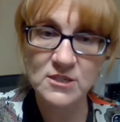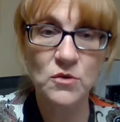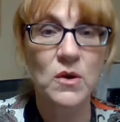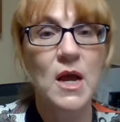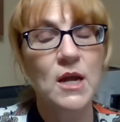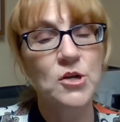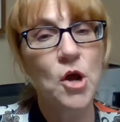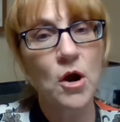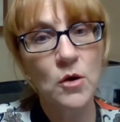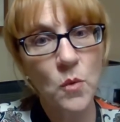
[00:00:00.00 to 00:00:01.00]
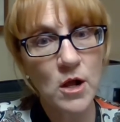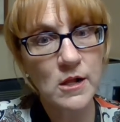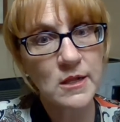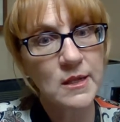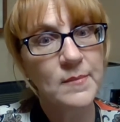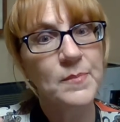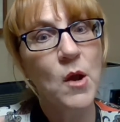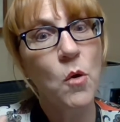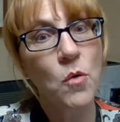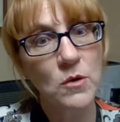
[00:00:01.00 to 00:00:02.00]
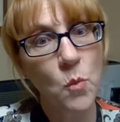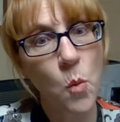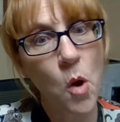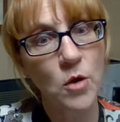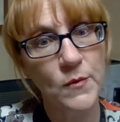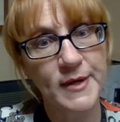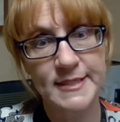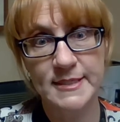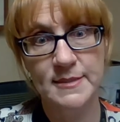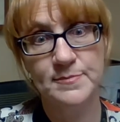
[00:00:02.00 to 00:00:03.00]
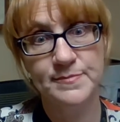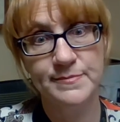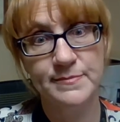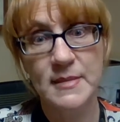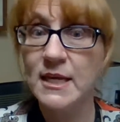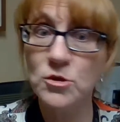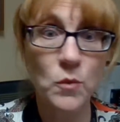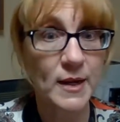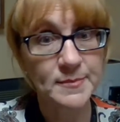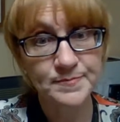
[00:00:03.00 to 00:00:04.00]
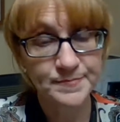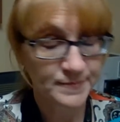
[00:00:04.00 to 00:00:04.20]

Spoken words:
So narwhal or walrus, either one.